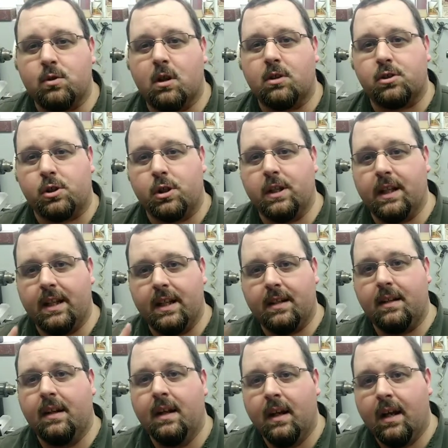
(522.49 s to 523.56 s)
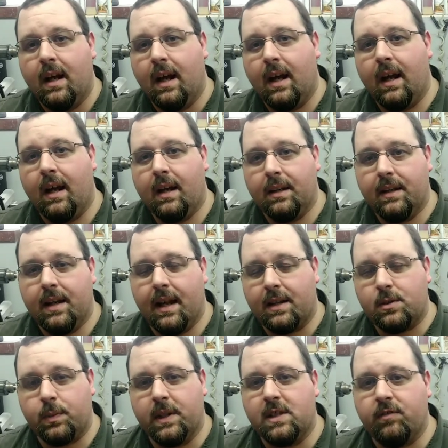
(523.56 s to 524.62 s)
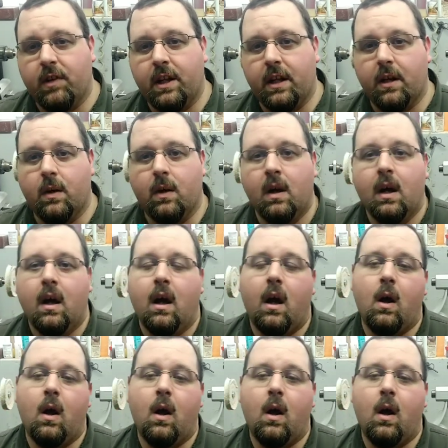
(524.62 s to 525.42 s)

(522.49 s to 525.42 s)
so I'll show you that uh, on the next week's video.